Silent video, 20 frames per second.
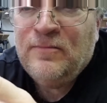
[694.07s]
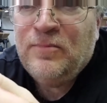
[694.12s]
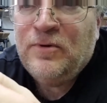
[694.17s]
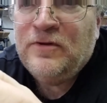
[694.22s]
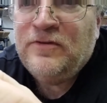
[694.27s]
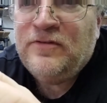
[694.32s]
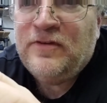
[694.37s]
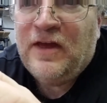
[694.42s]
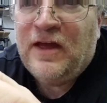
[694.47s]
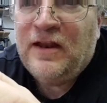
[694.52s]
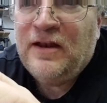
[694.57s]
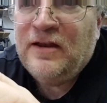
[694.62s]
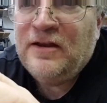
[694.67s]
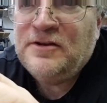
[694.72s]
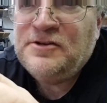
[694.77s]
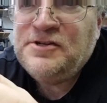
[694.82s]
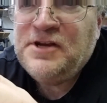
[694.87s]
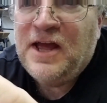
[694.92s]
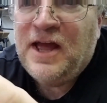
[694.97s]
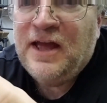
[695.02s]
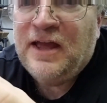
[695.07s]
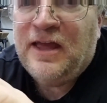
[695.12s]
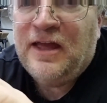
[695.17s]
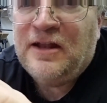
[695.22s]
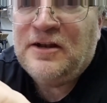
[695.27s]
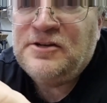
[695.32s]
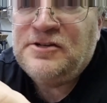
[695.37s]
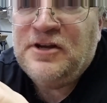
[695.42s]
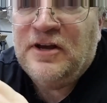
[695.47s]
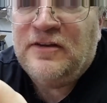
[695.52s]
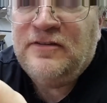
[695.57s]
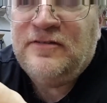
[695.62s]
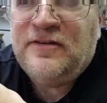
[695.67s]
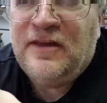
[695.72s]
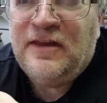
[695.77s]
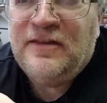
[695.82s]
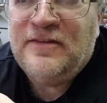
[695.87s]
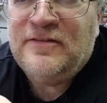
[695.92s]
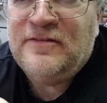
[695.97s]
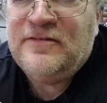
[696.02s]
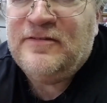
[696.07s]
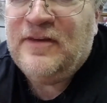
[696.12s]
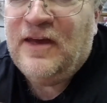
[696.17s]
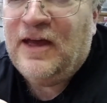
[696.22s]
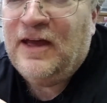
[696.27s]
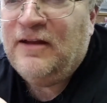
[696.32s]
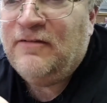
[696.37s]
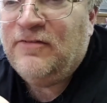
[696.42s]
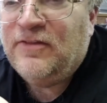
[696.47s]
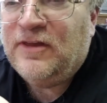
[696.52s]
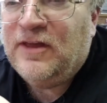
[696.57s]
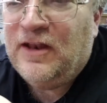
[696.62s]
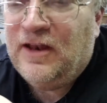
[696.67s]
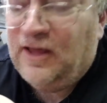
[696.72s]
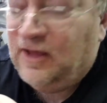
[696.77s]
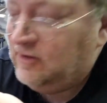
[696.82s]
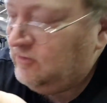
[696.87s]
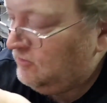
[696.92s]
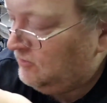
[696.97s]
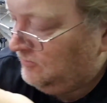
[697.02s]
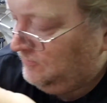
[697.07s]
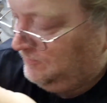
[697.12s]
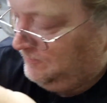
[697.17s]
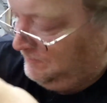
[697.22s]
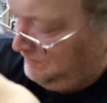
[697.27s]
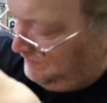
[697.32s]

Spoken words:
puts that jacket just inside of the connector.